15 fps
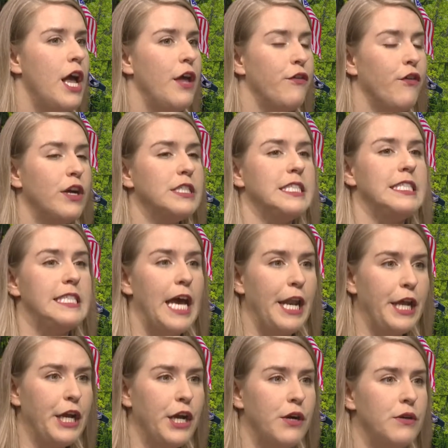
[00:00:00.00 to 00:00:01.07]
As far as the
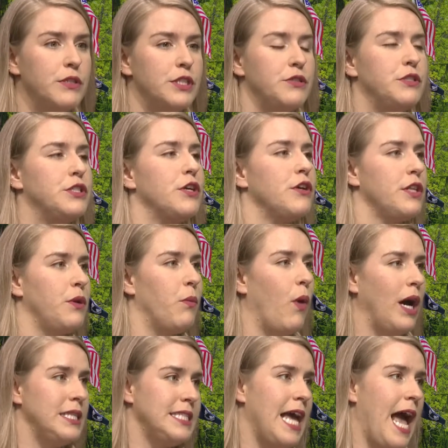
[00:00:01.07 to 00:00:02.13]
tenant goes, you certainly
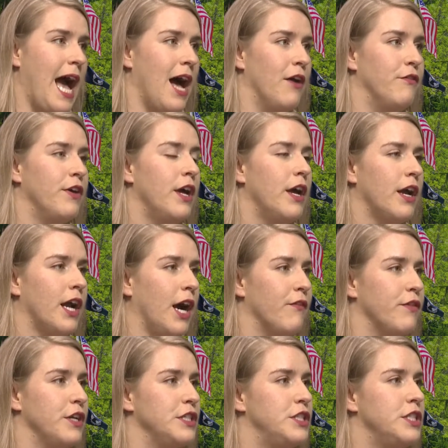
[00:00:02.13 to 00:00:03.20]
want to have
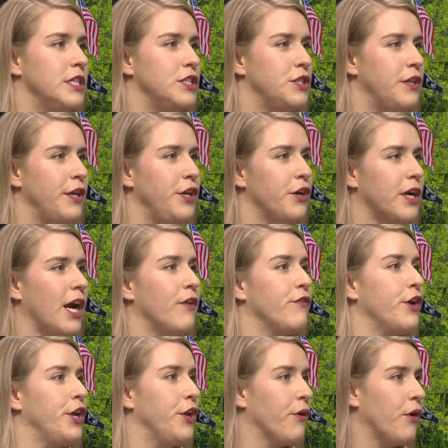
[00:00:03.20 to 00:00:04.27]
coverage so that you're
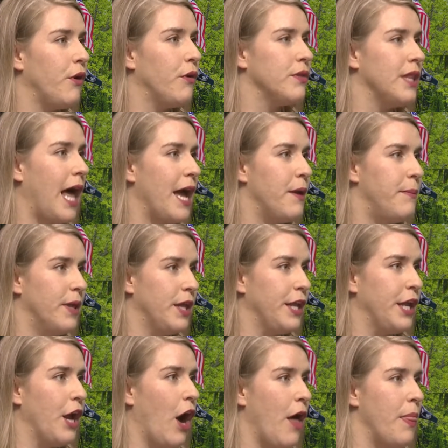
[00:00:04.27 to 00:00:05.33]
covering your own
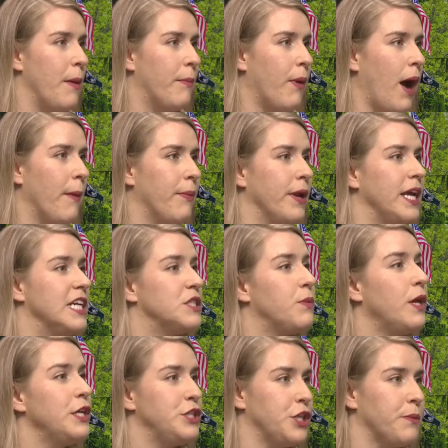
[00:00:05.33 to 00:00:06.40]
liability on the property as
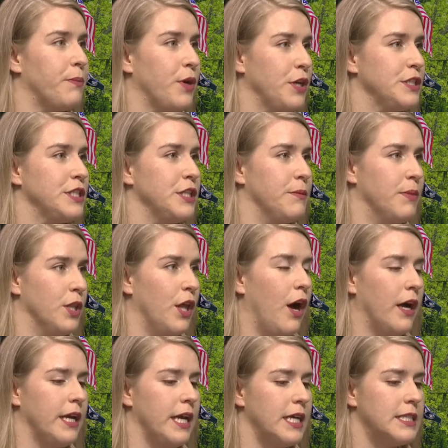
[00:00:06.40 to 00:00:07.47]
well as your personal
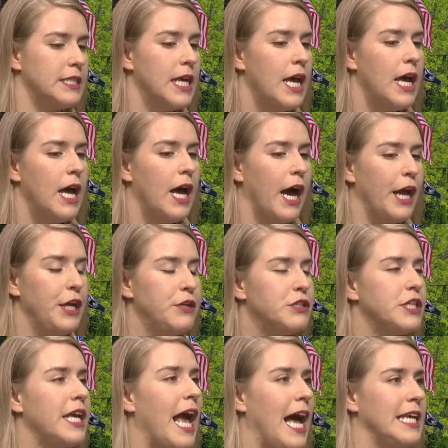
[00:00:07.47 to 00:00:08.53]
belongings. I
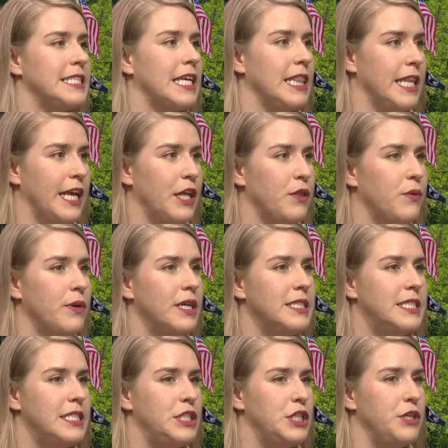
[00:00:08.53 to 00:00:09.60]
usually ask
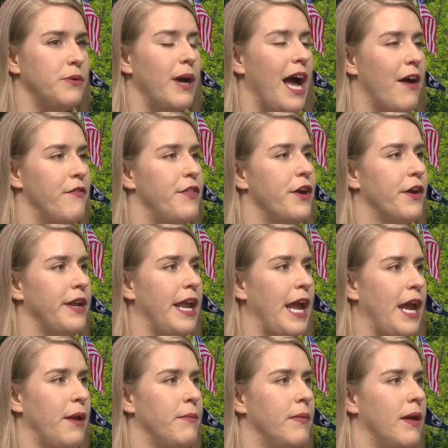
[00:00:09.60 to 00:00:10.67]
landlords to have their
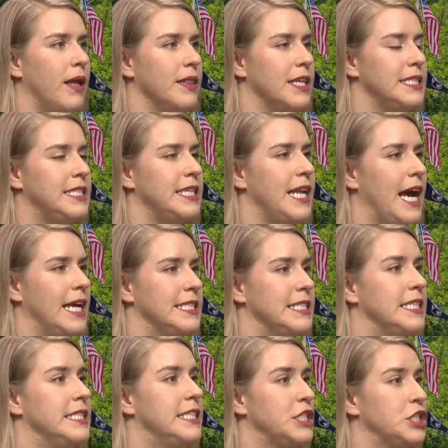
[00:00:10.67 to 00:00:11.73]
name listed as an
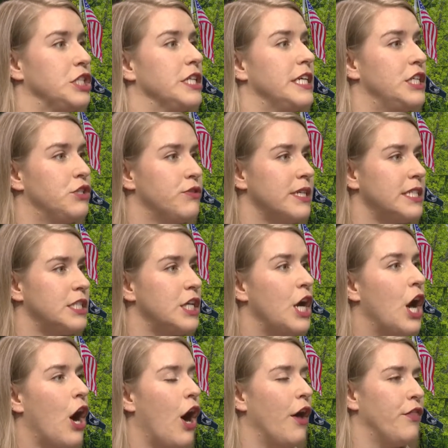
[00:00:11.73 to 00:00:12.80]
additional interest
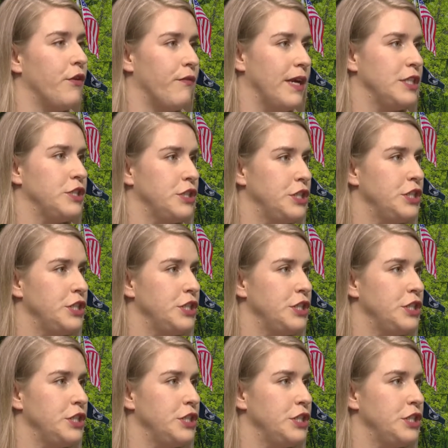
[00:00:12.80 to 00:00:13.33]
on the renter's